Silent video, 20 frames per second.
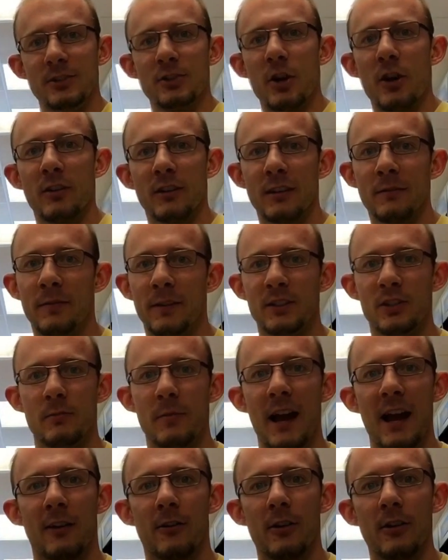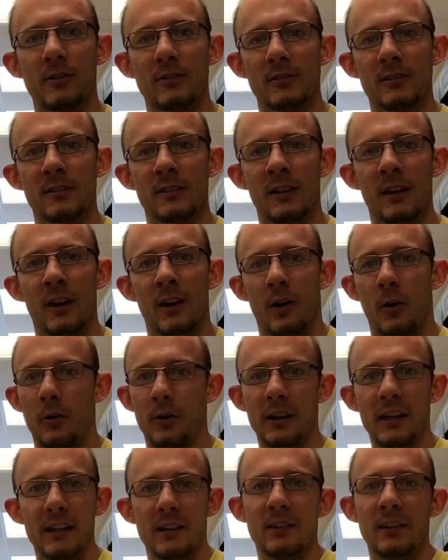junk to fit your macros or
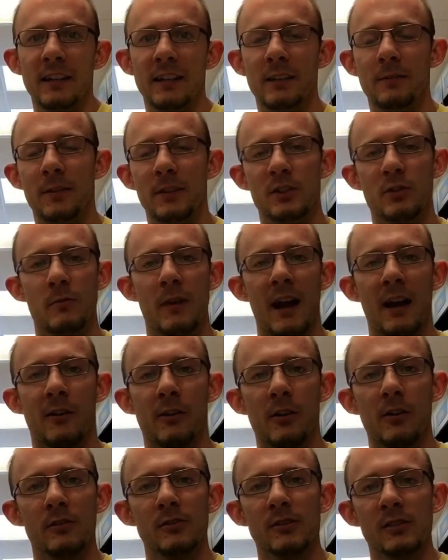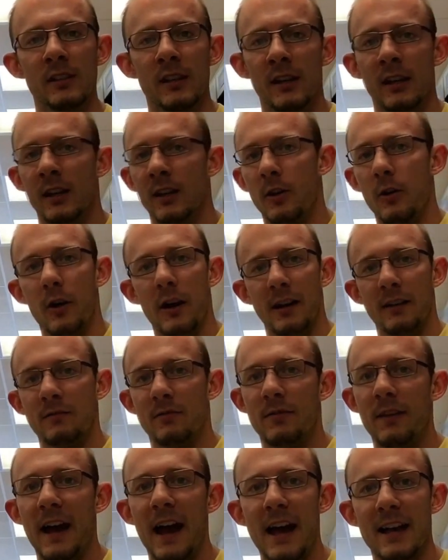eat clean to fit your macros. Go ahead and
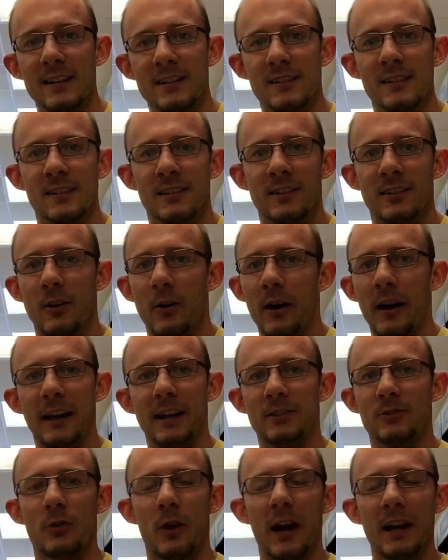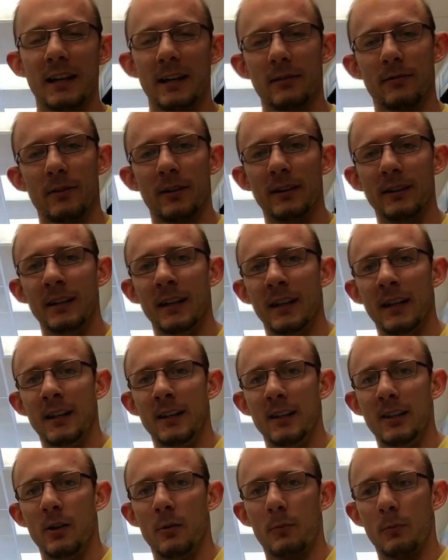fast, go ahead and try different,
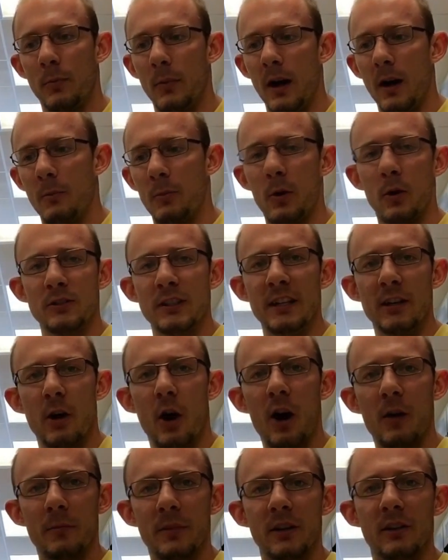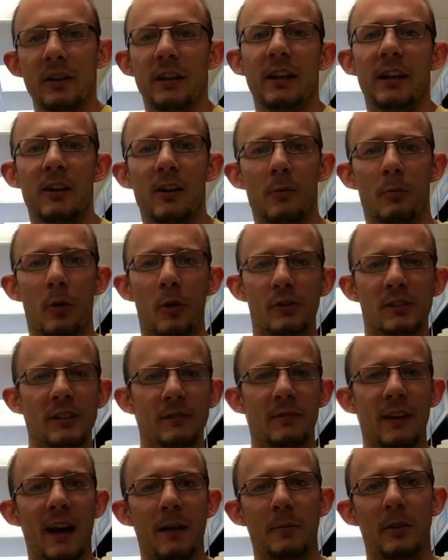a protein carb meal here, a protein
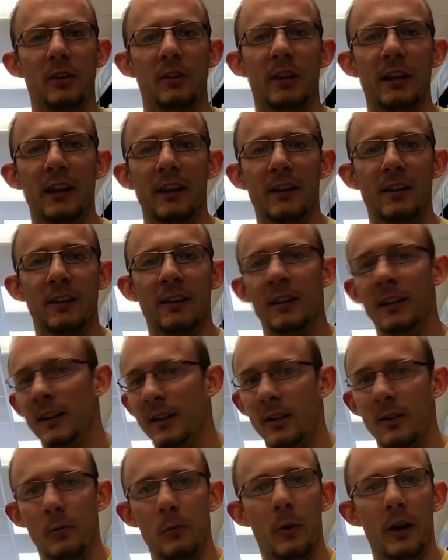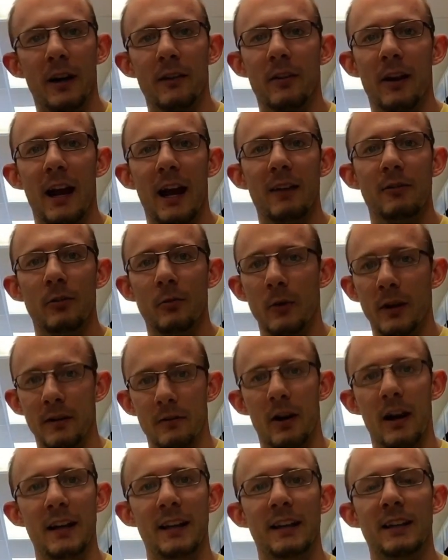fat meal here, whatever have you,
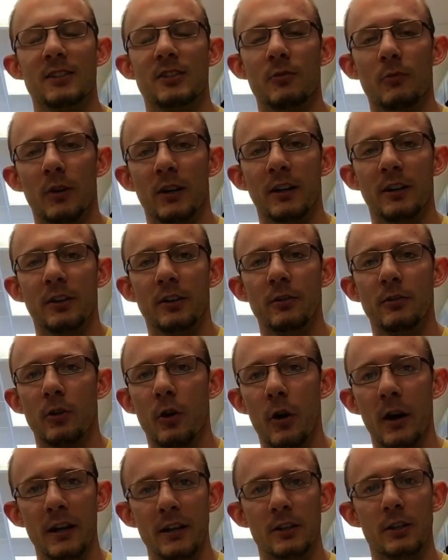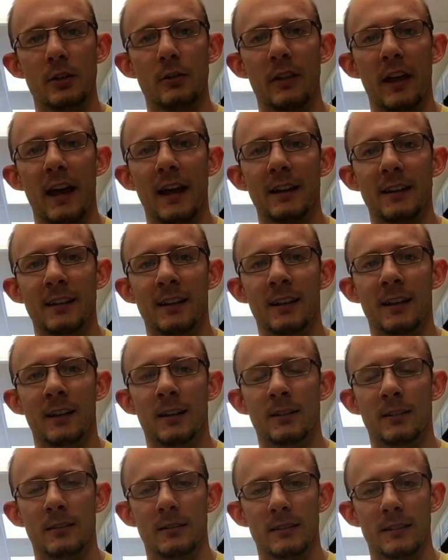whatever ideas you want to do, go ahead and do that.
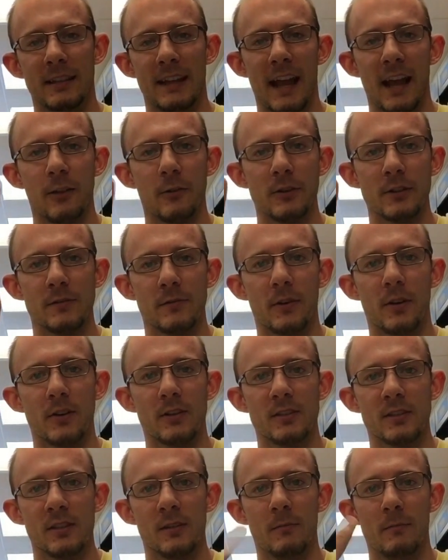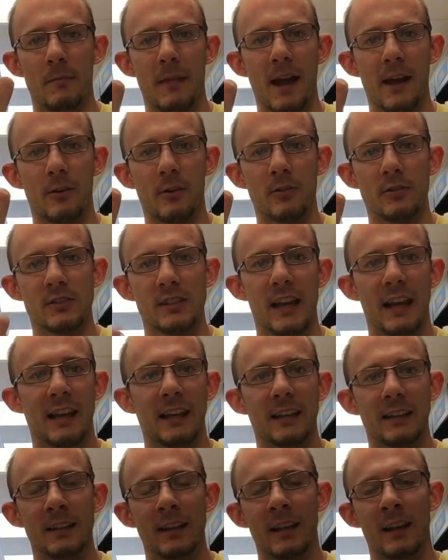Calories first, macros
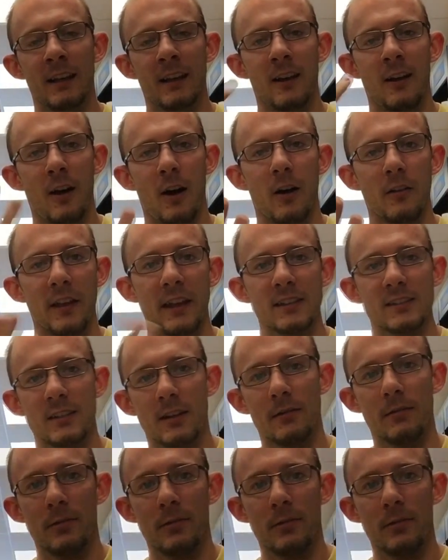second, all that stuff